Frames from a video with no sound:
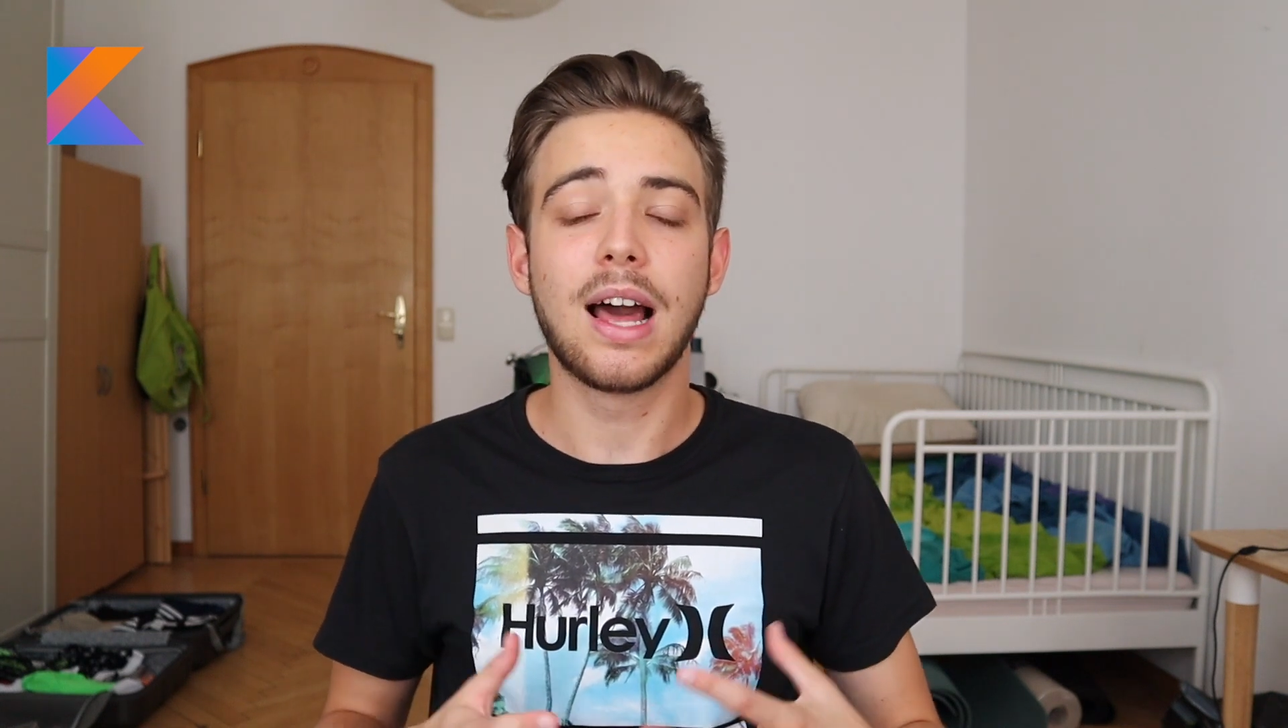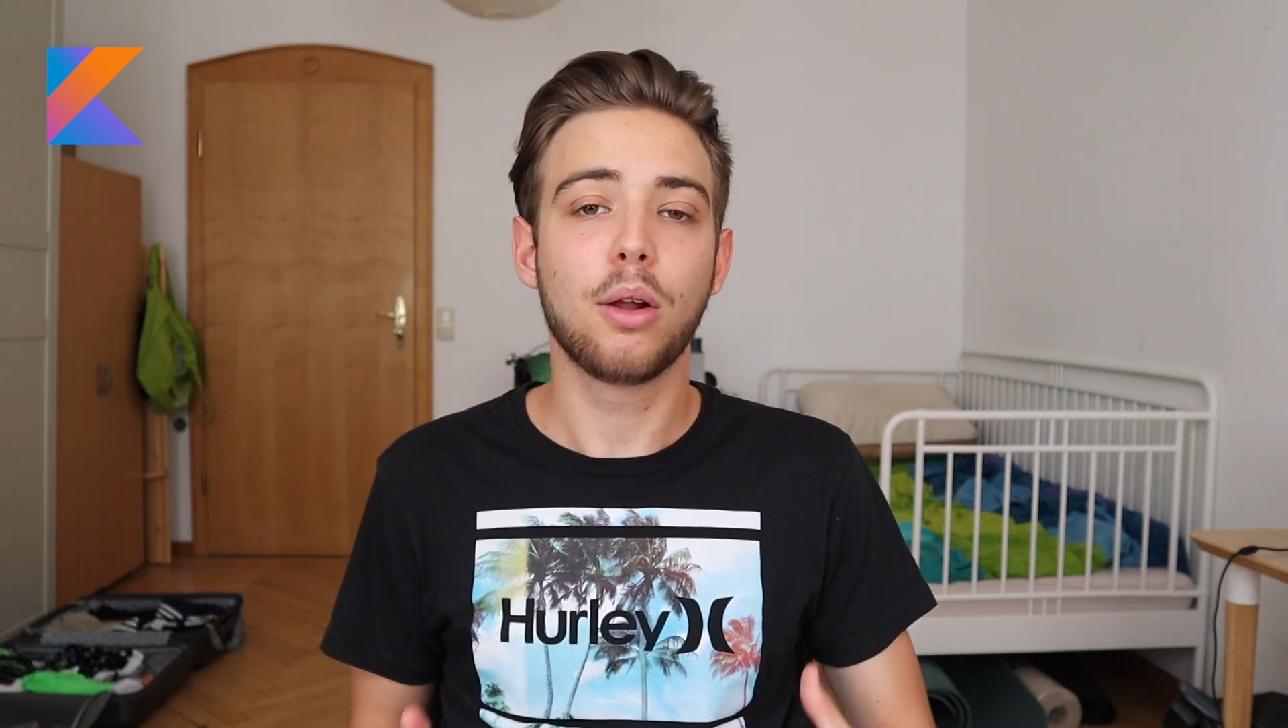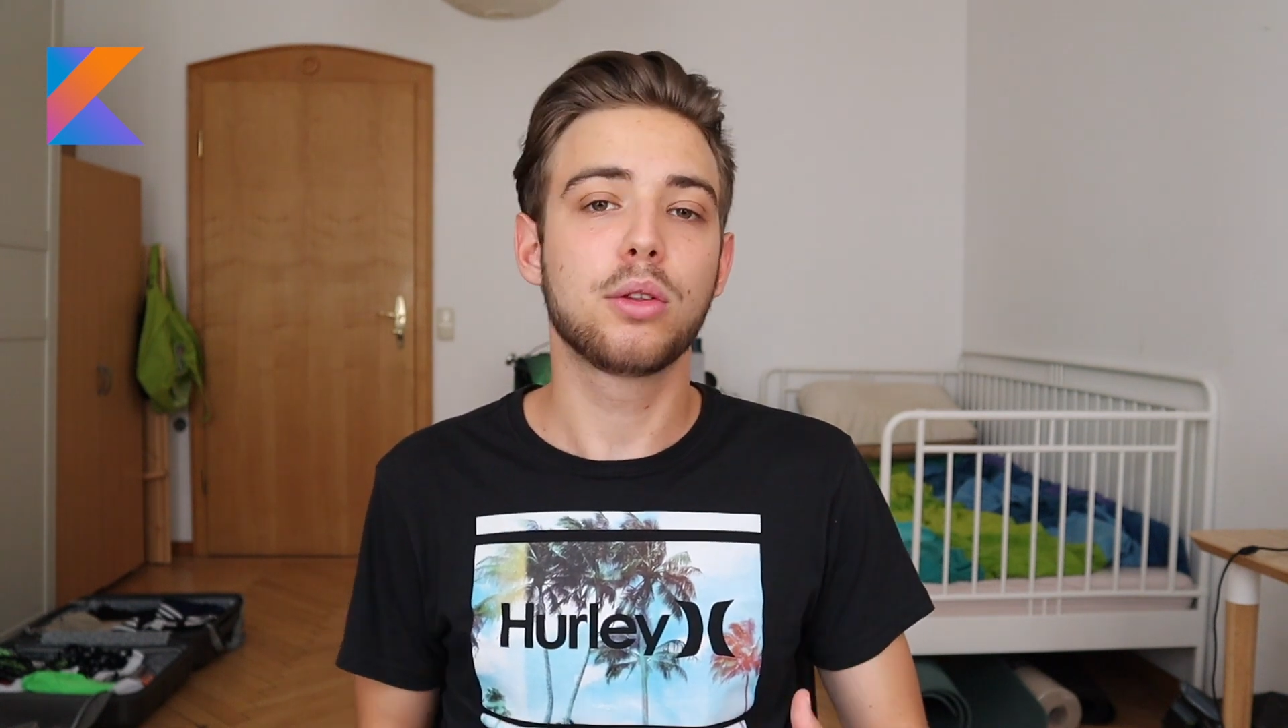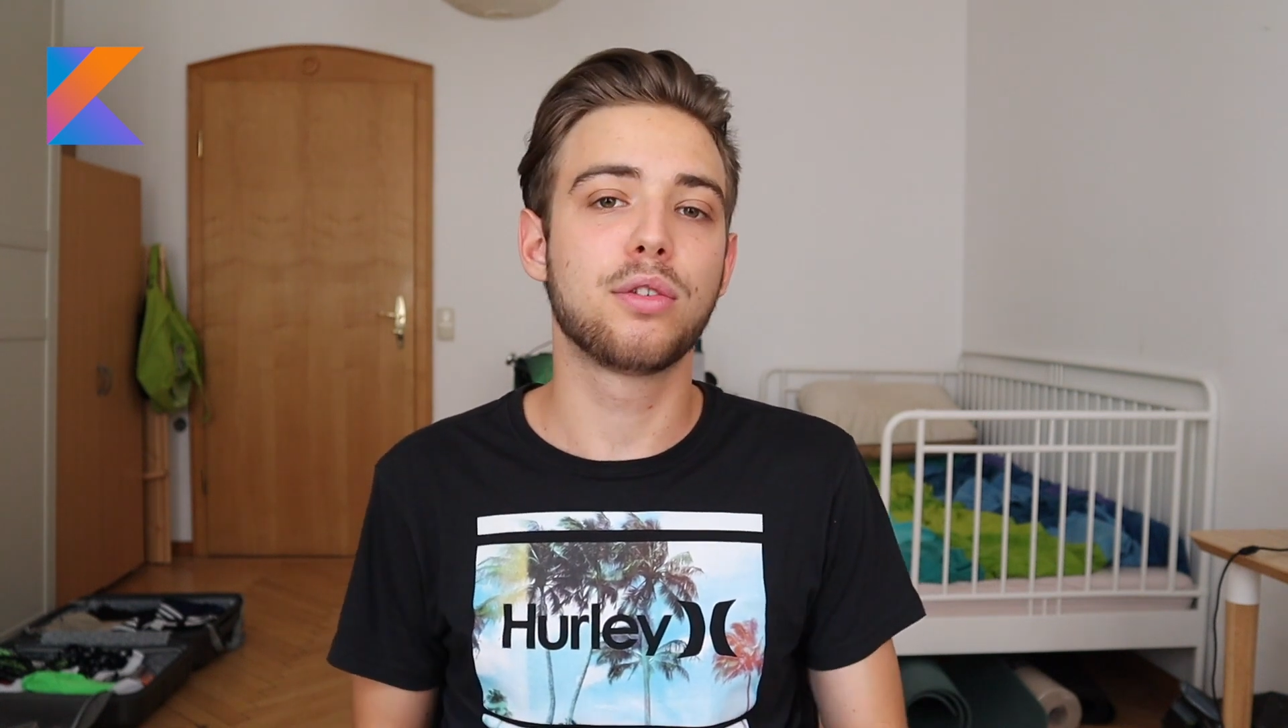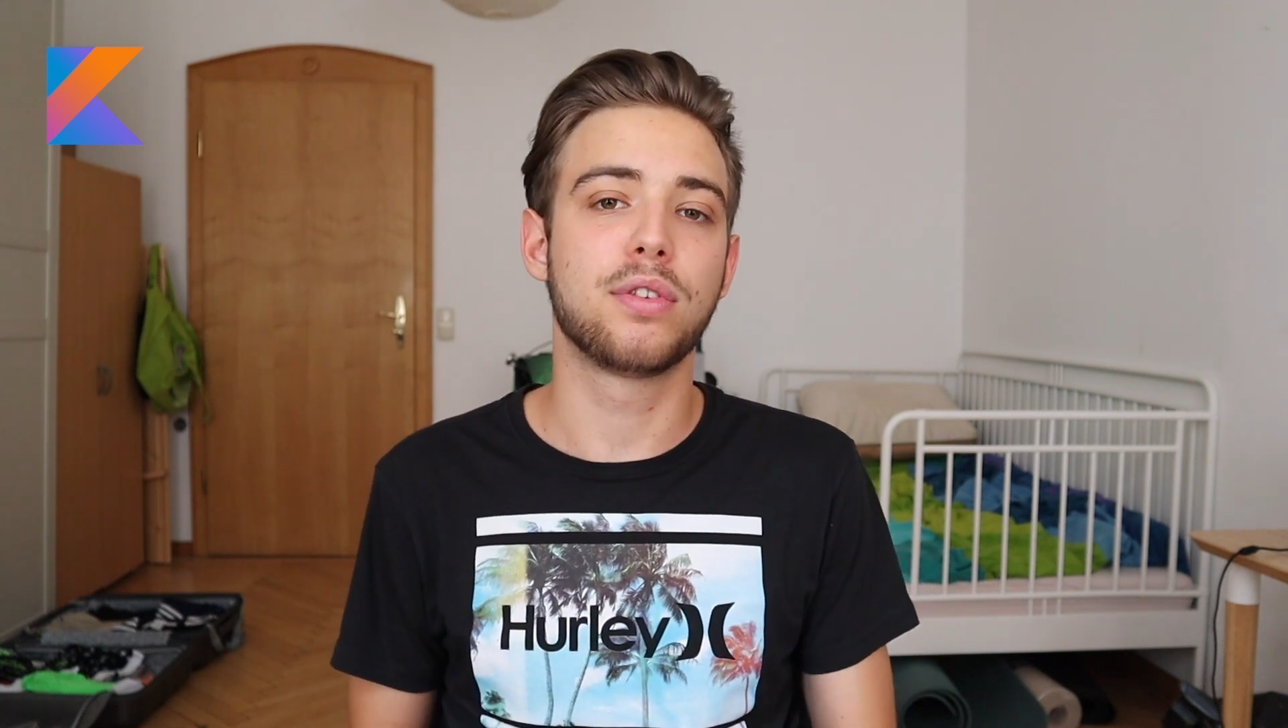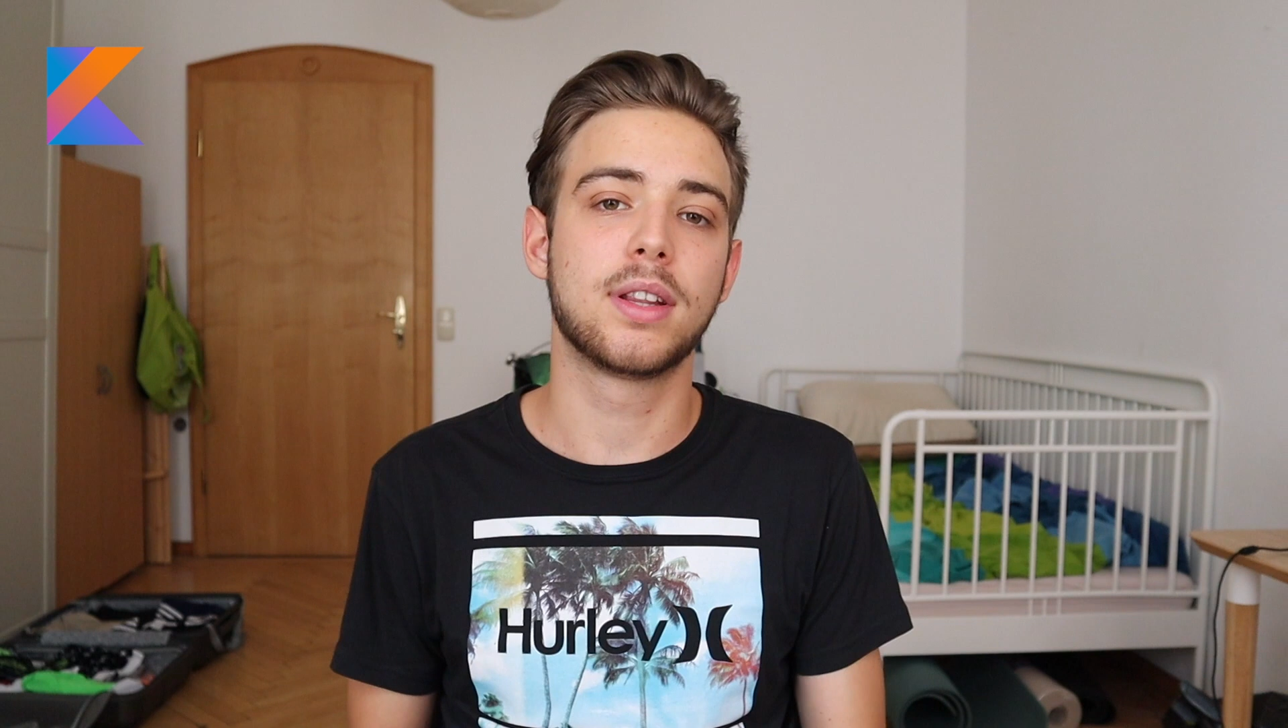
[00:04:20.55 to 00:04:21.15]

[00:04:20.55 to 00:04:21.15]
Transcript: a lot of